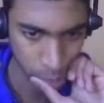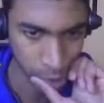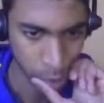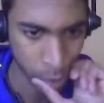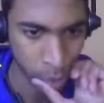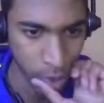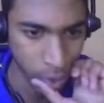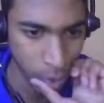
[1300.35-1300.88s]

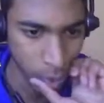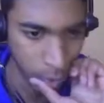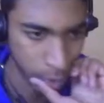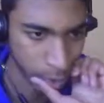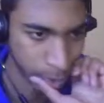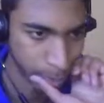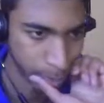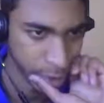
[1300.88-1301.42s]
d1
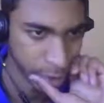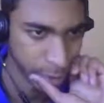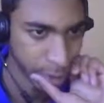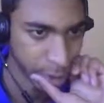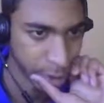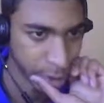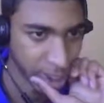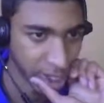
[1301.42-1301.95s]
or bishop
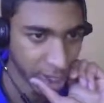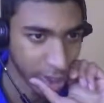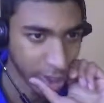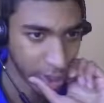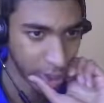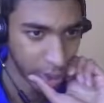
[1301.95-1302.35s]
here check,